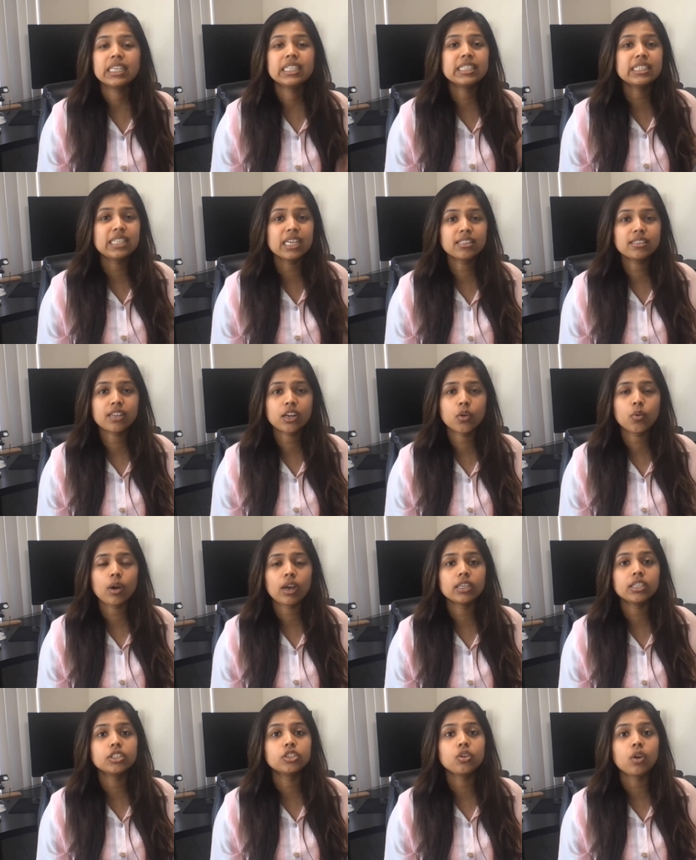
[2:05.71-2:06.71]
It does
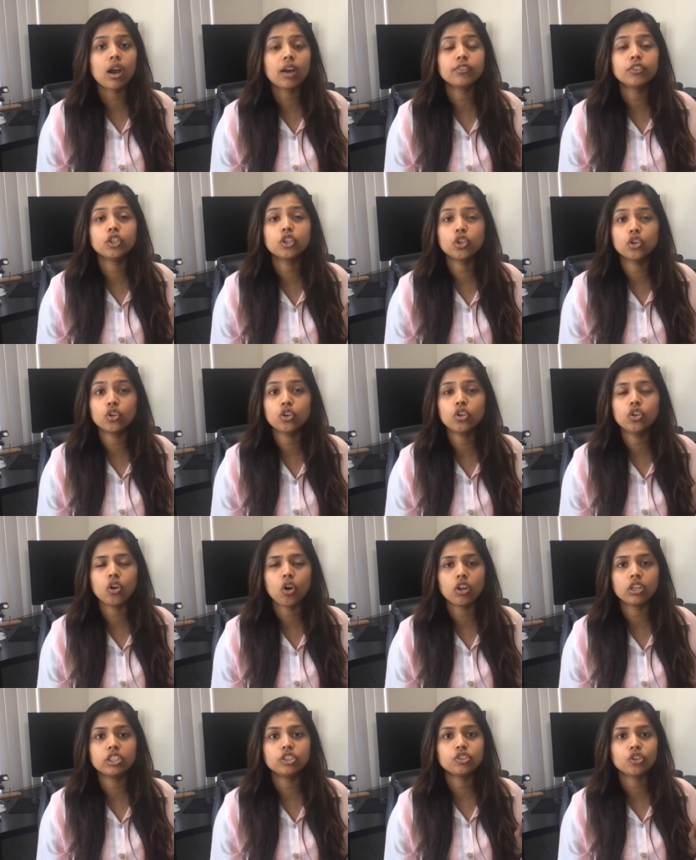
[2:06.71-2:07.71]
require you have a good
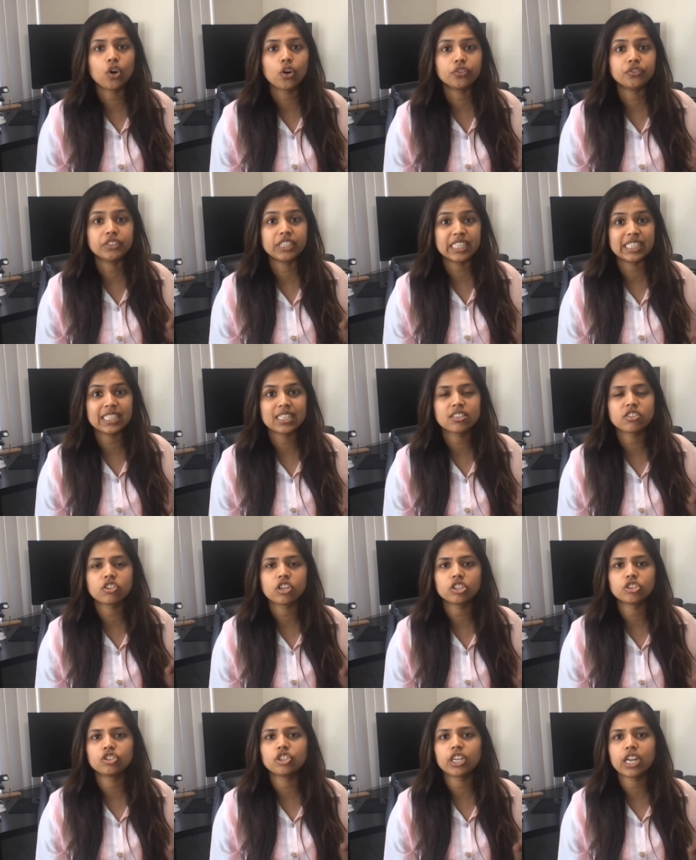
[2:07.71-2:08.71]
knowledge of data
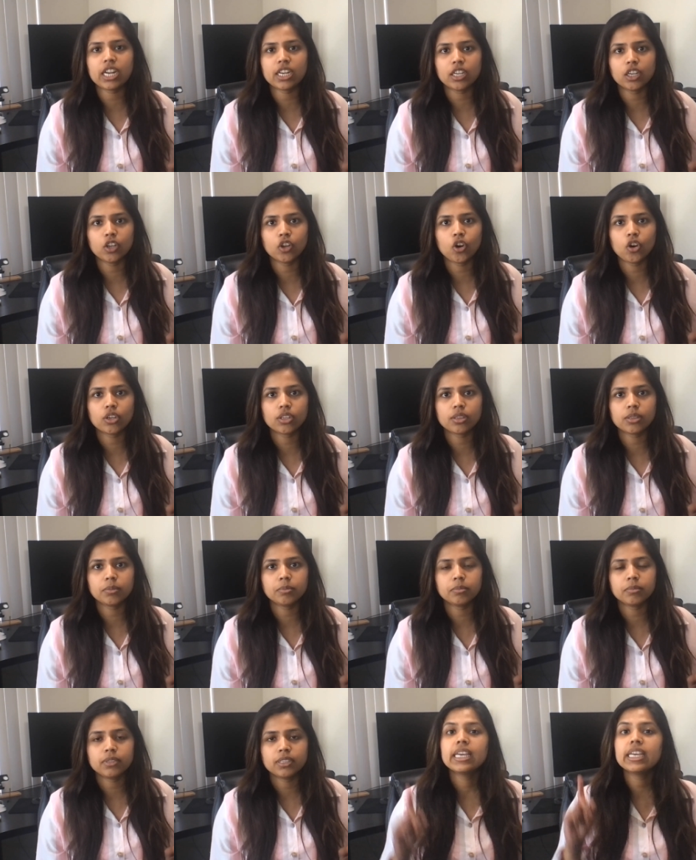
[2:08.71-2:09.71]
structure and
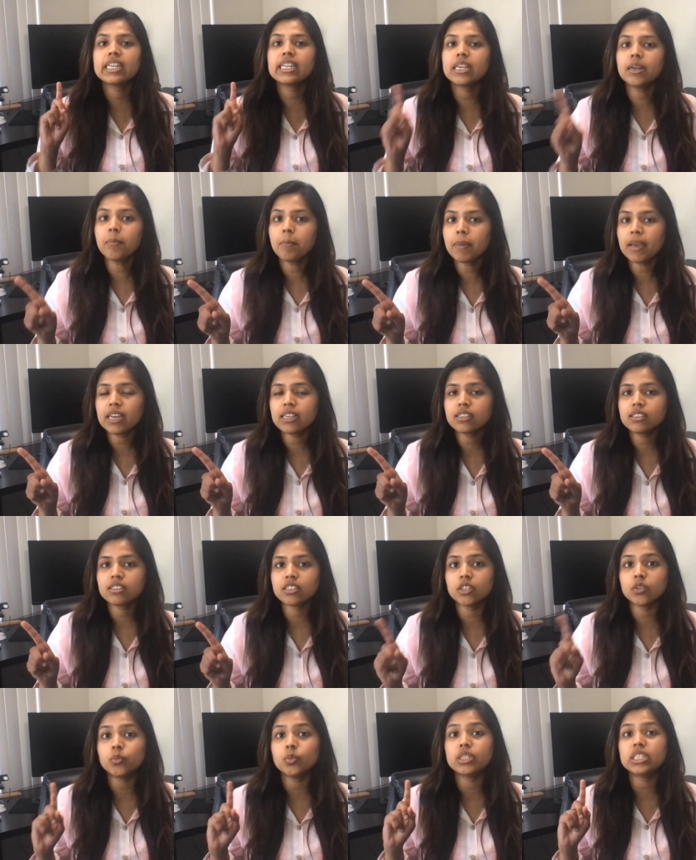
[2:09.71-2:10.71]
algorithm. In
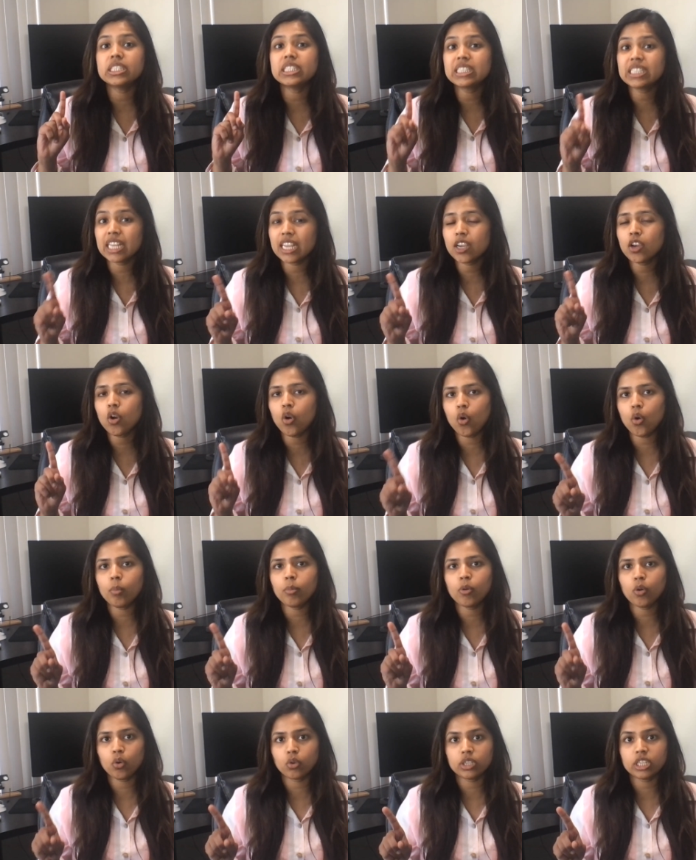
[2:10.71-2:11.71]
comparison with the take
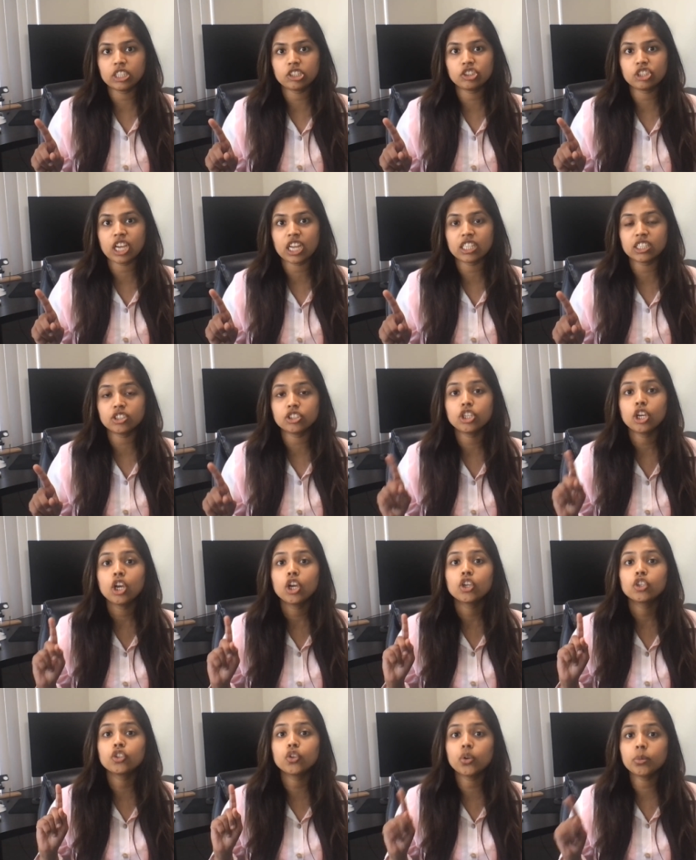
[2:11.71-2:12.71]
home coding challenge,
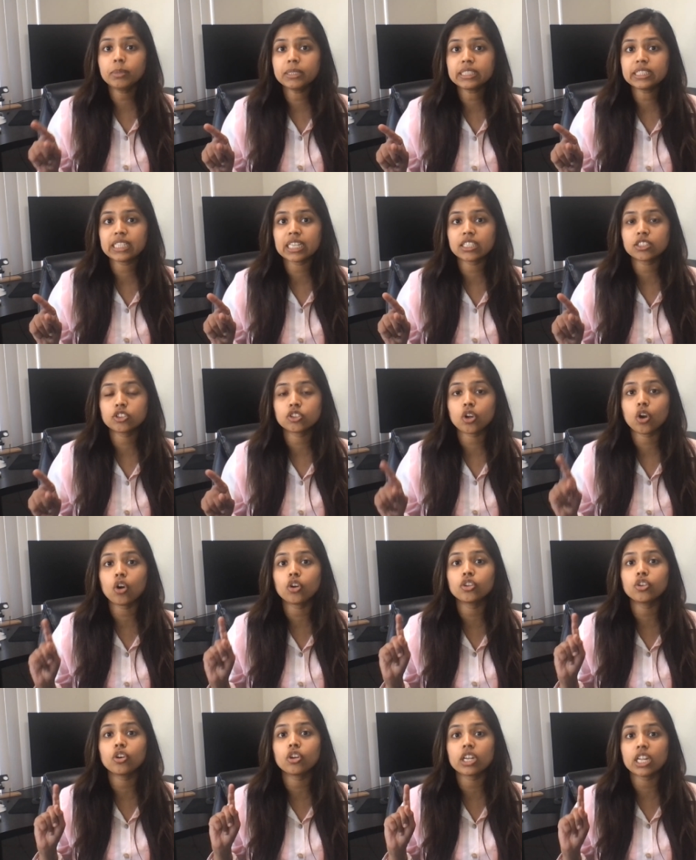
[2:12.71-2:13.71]
you'll be tested
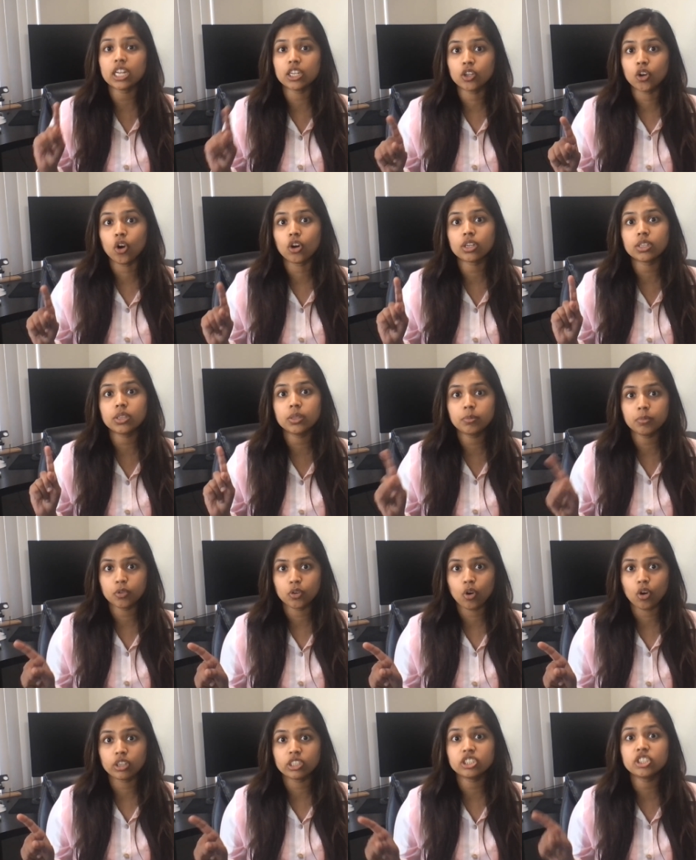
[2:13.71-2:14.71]
on your algorithm
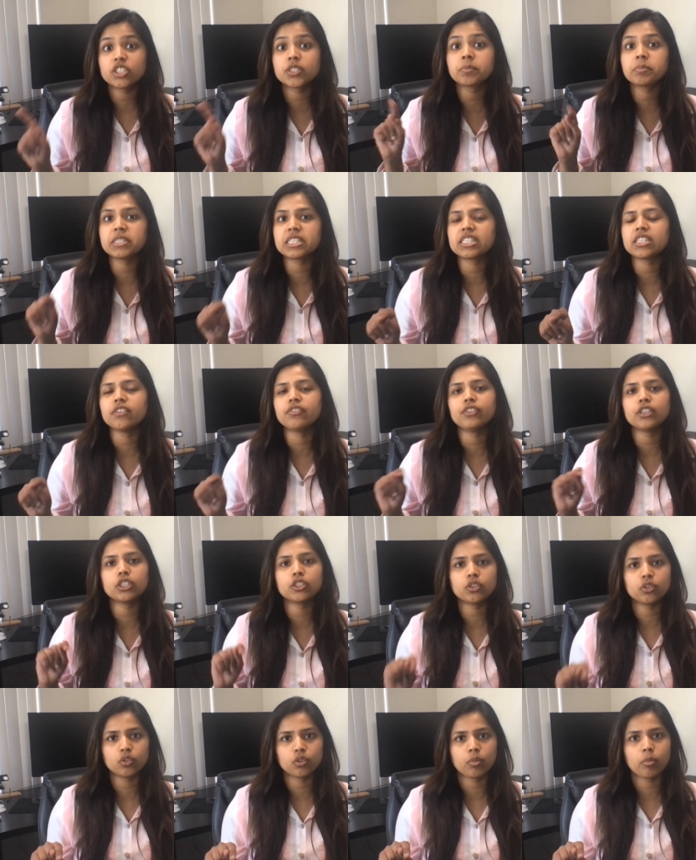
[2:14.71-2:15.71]
knowledge
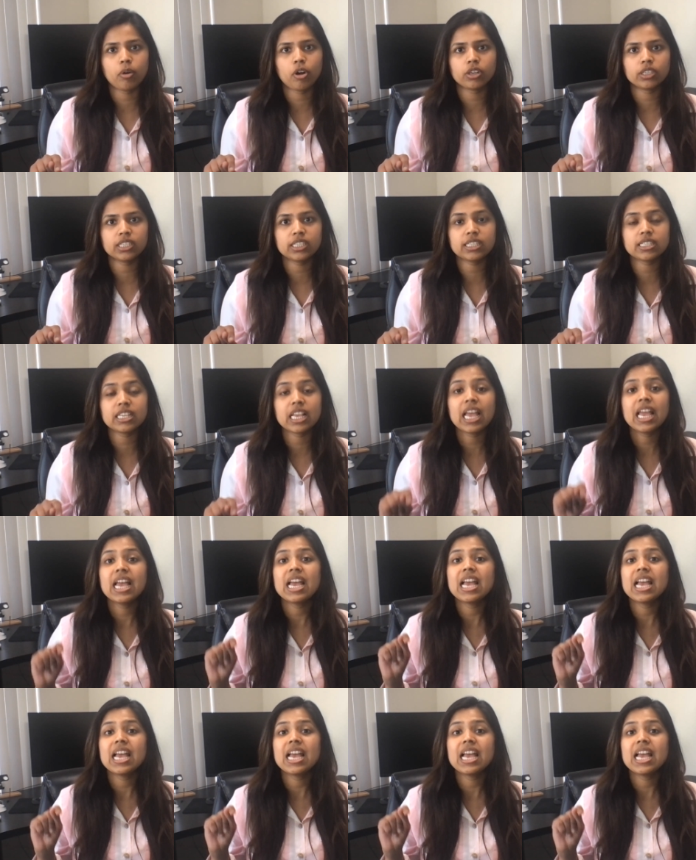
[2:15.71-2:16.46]
specific to robotics